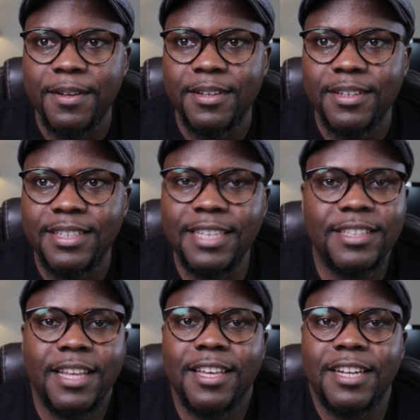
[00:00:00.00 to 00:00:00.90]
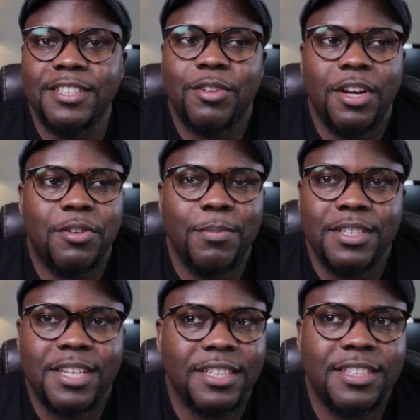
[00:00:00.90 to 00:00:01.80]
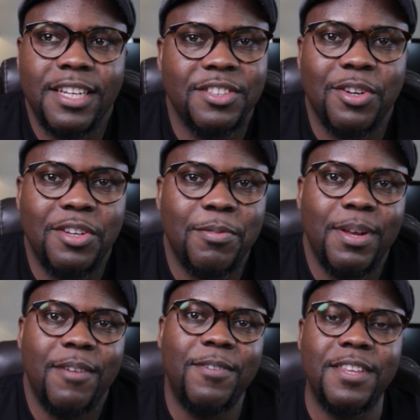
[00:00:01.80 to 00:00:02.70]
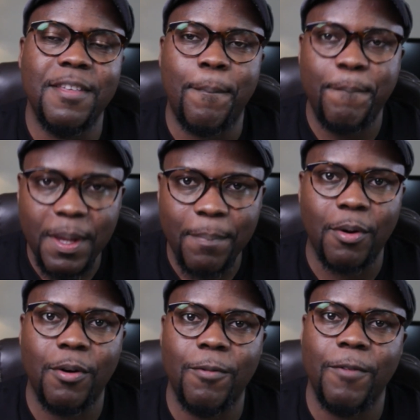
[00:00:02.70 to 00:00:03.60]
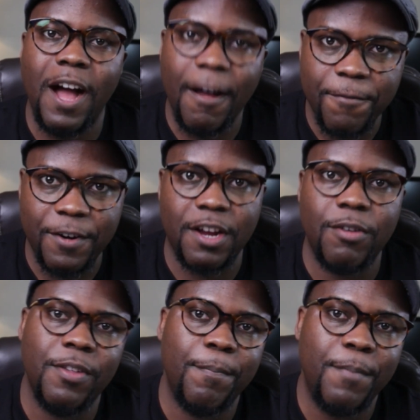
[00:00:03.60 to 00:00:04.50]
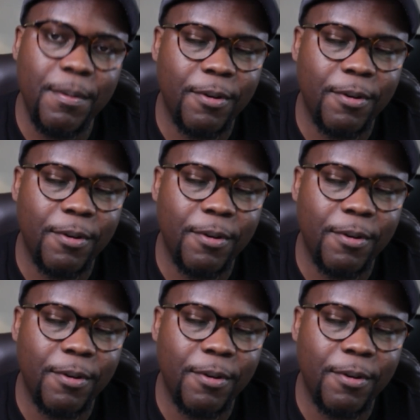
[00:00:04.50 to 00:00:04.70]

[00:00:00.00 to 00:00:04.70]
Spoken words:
There is nothing that is going to be discussed that is going to benefit the people of Africa or the people of